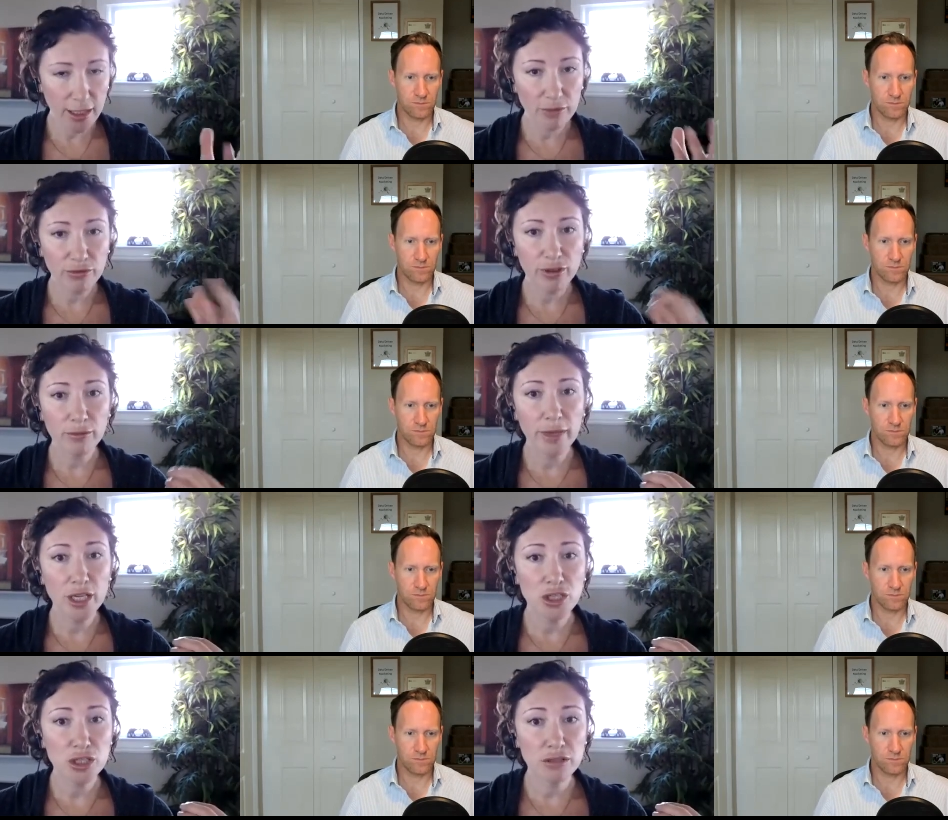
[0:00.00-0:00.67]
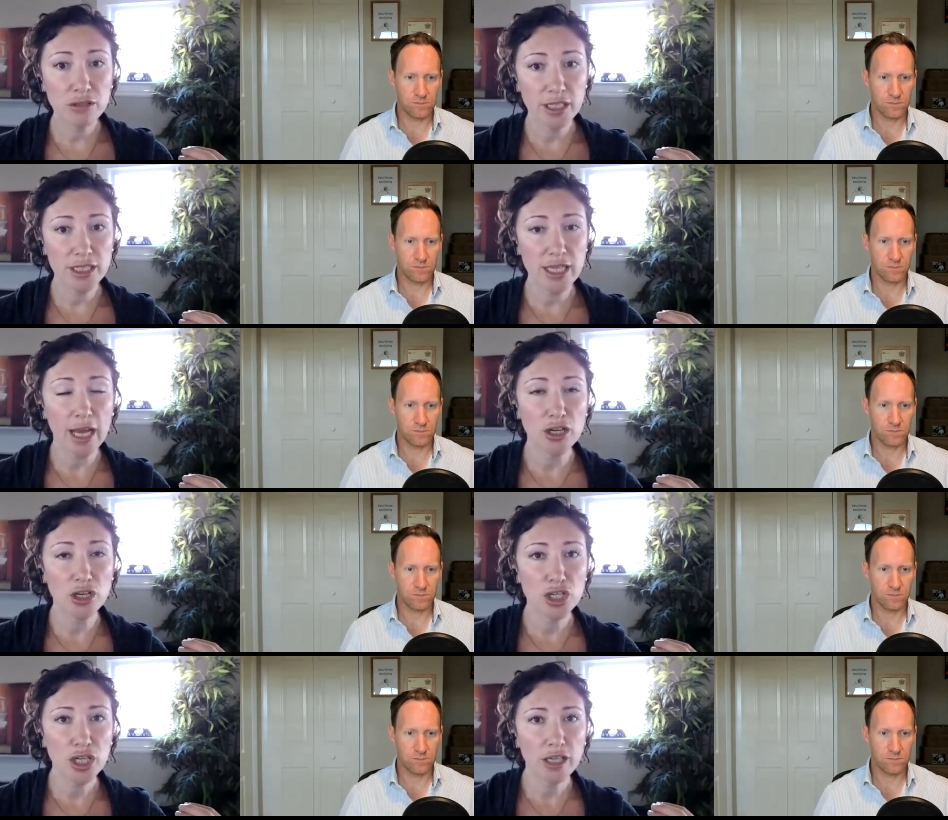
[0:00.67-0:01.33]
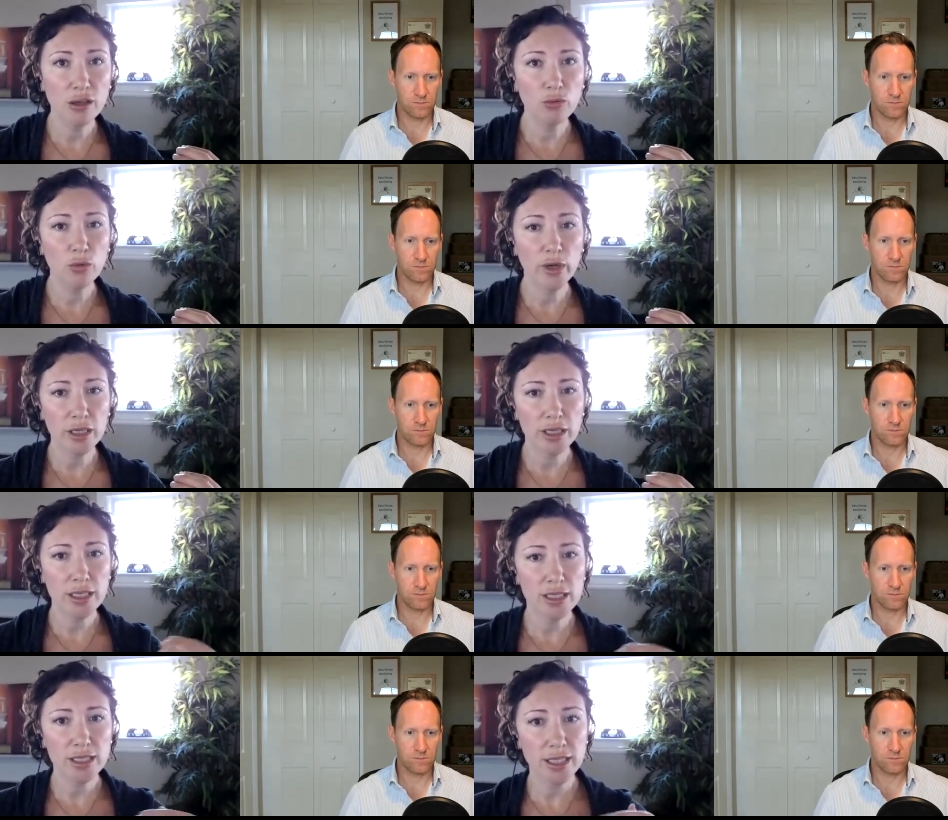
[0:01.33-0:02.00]
Speaker 1: information retention,
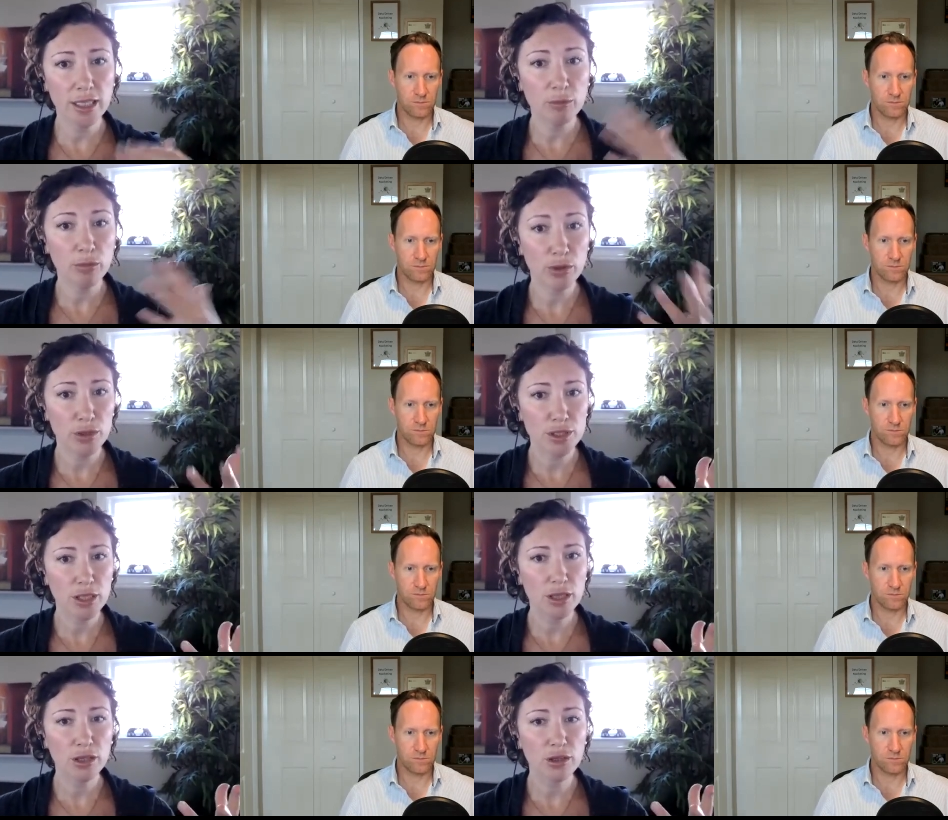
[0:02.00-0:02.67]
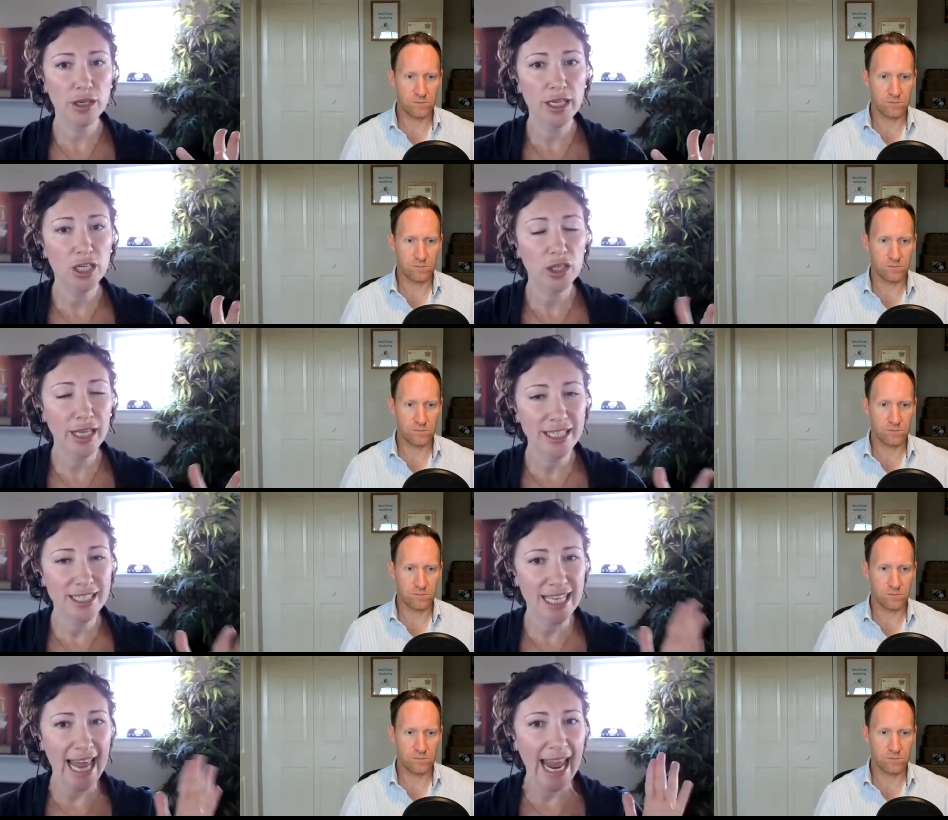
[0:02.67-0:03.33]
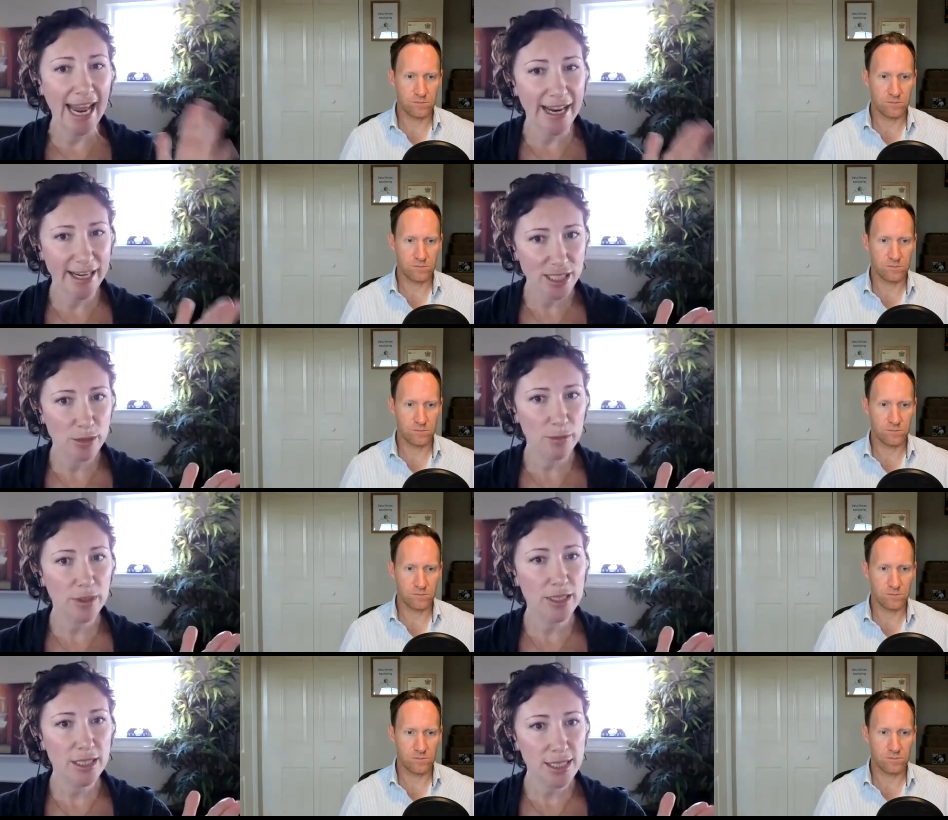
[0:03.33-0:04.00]
whereas in person learning creates an
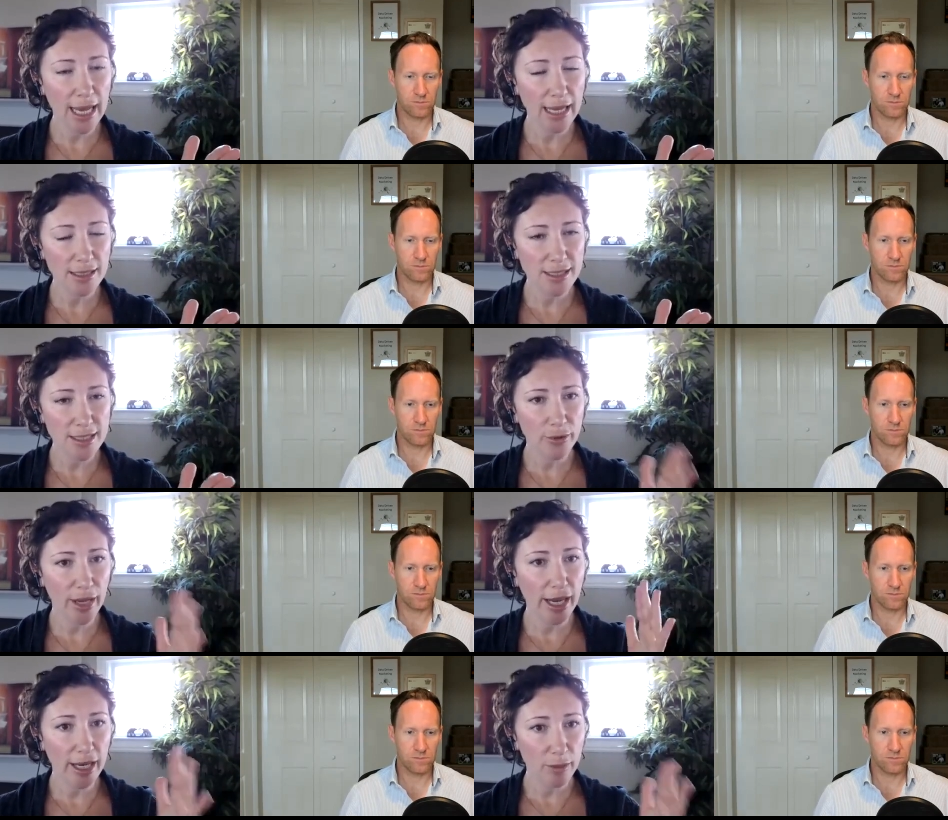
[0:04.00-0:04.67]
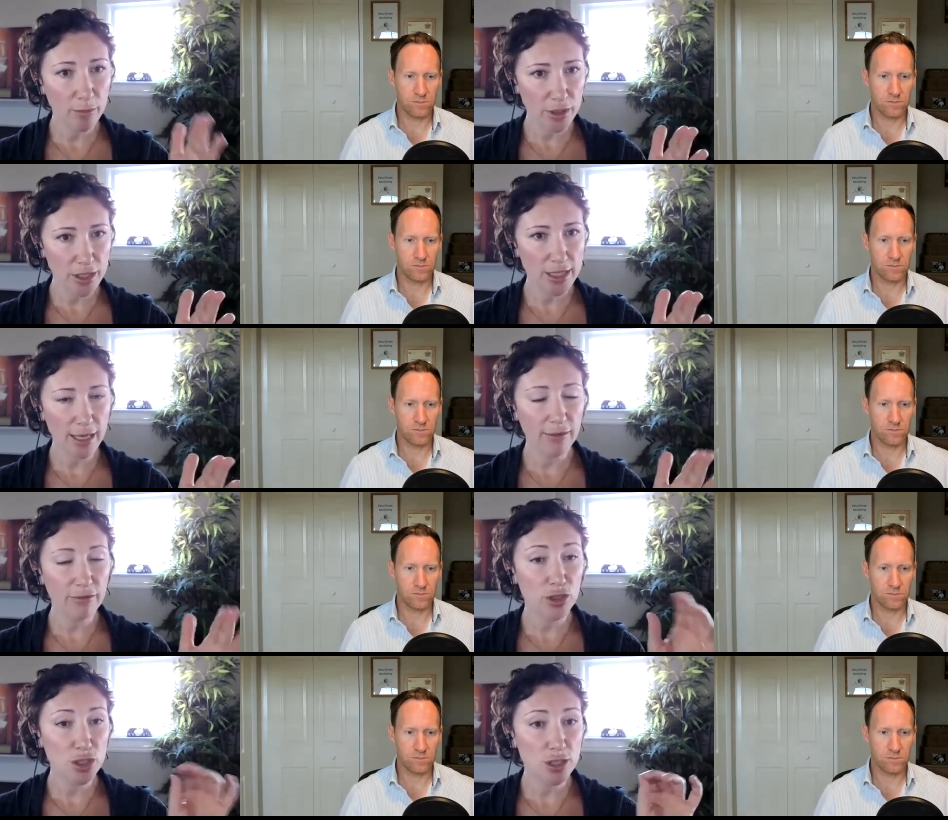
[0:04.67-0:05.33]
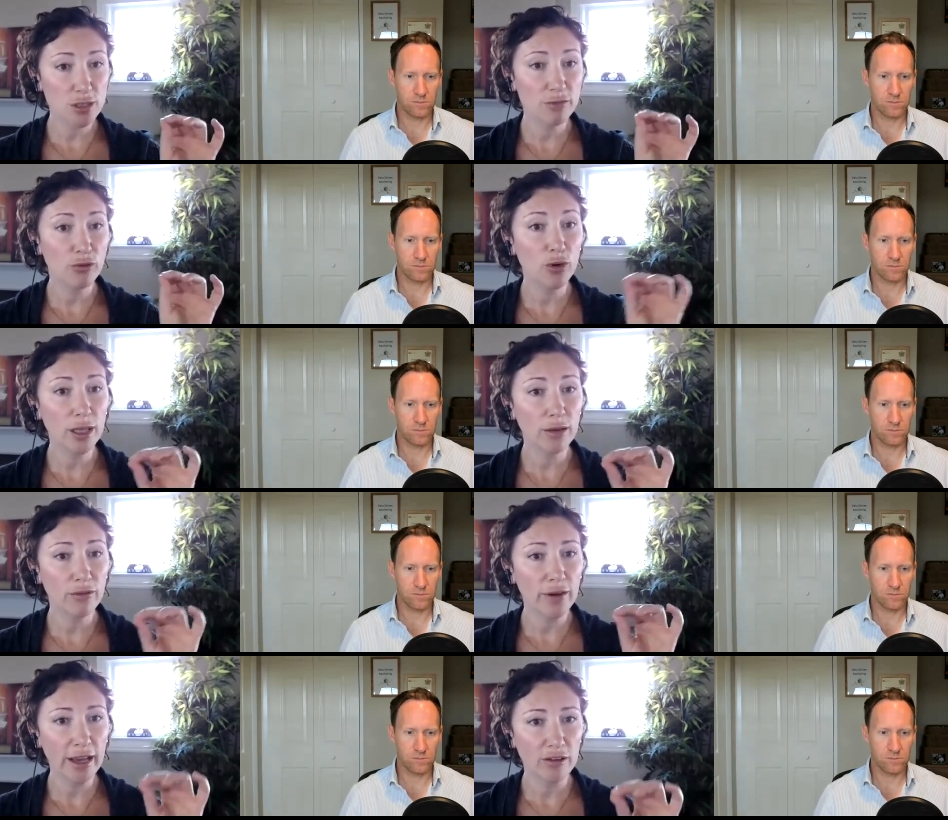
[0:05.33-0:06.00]
8%. So 8% versus
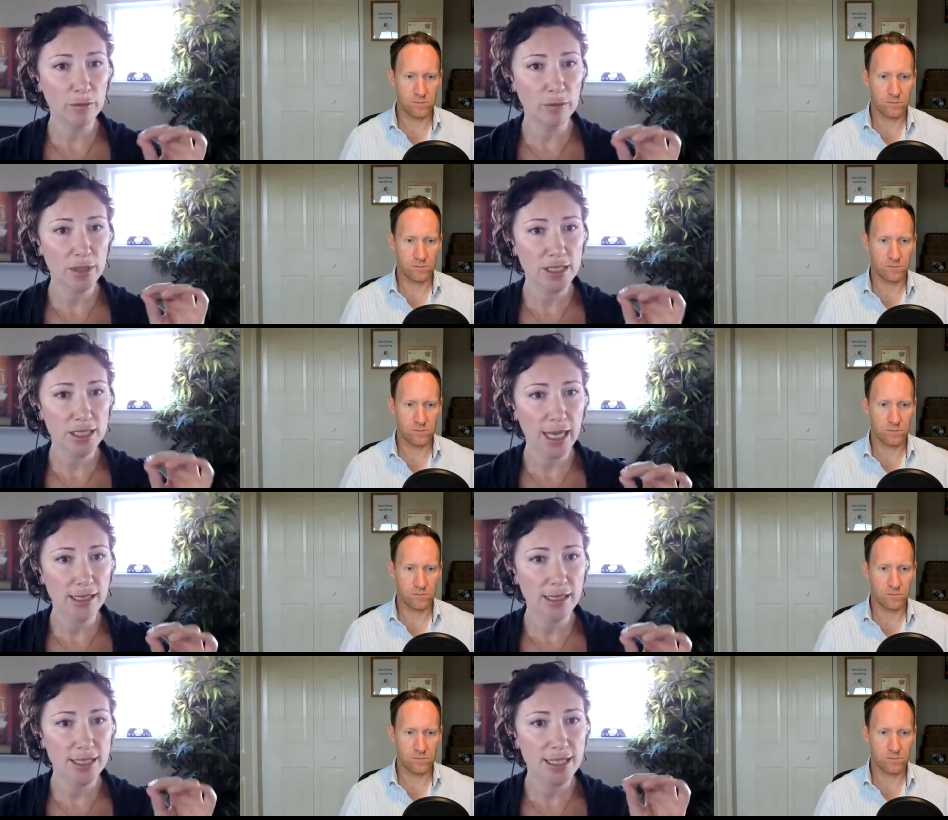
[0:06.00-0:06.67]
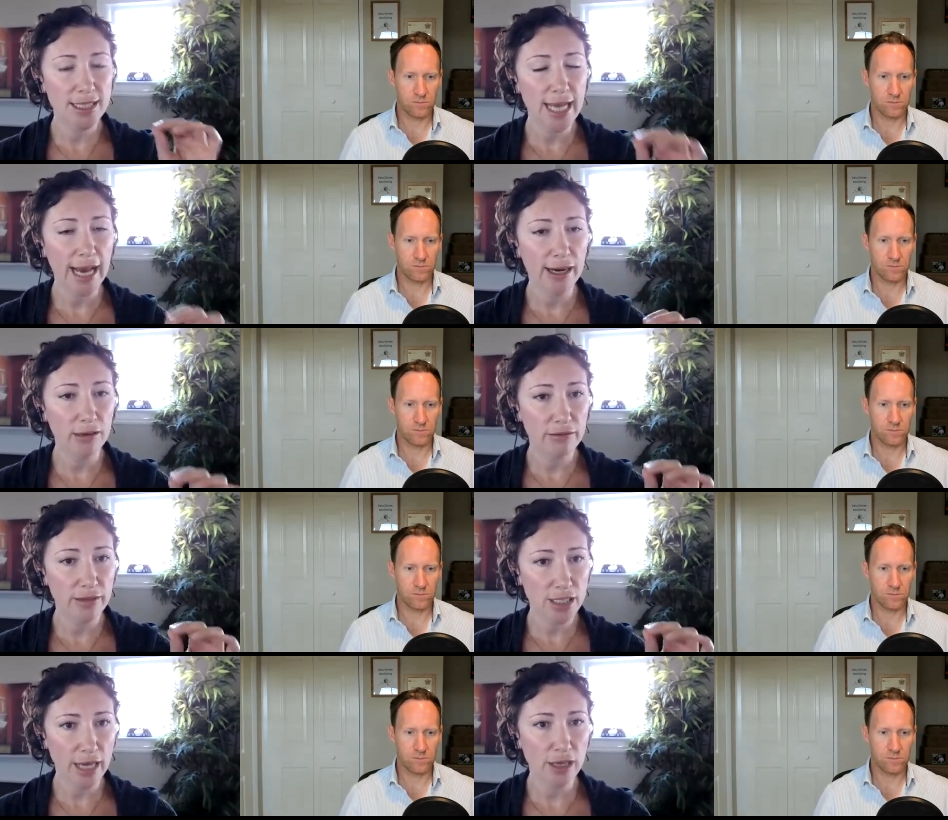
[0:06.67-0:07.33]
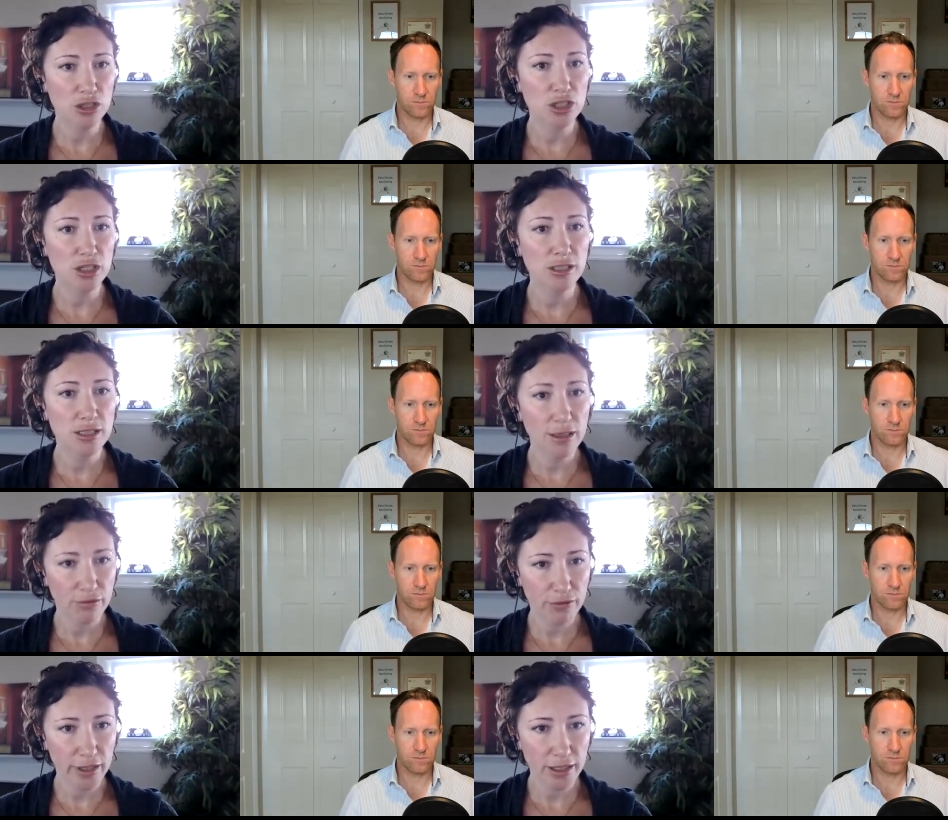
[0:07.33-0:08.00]
45% data retention
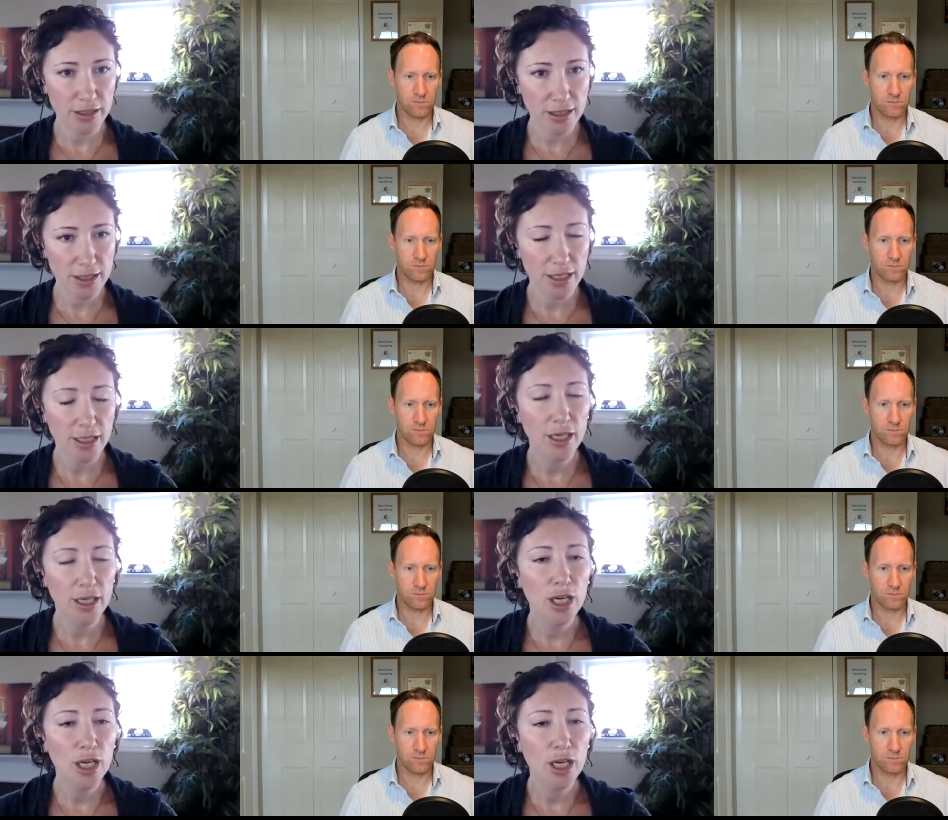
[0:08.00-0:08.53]
difference.